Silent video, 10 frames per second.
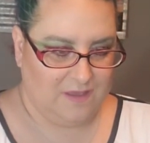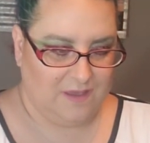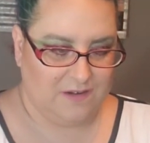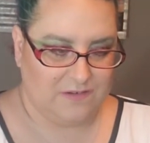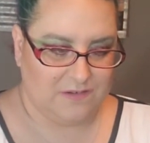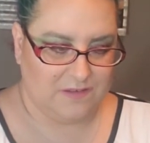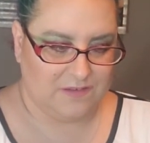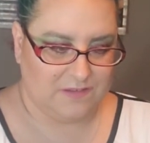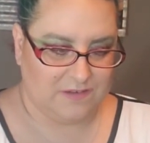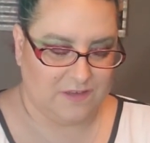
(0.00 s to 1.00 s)
I don't
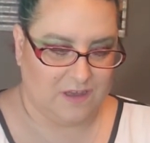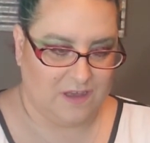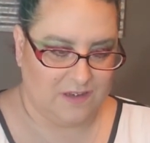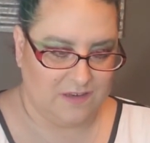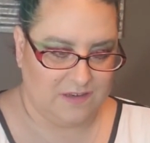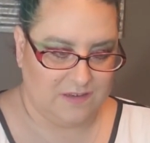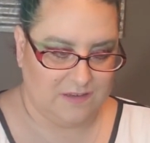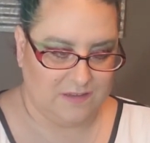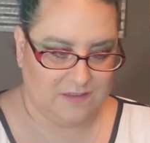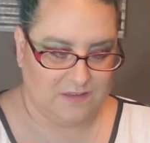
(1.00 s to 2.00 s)
know, they're cotton,
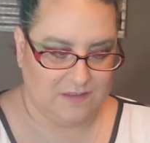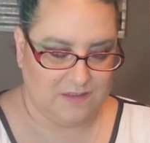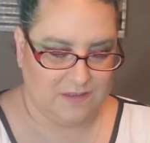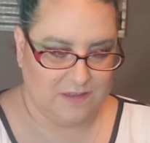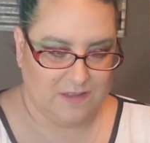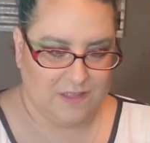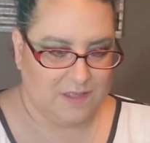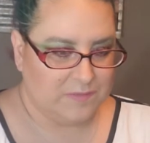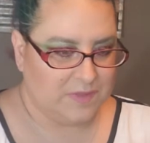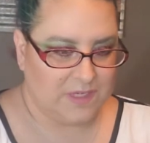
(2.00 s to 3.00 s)

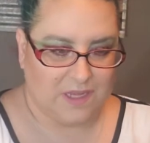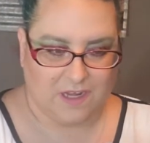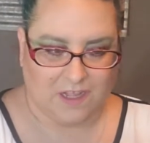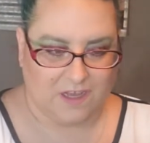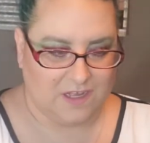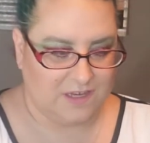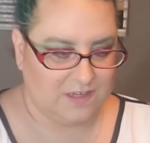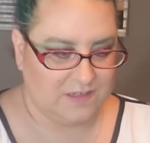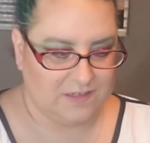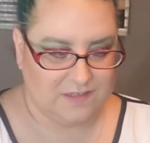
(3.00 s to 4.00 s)
but not
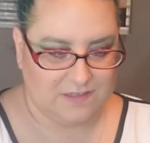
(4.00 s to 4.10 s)
cotton.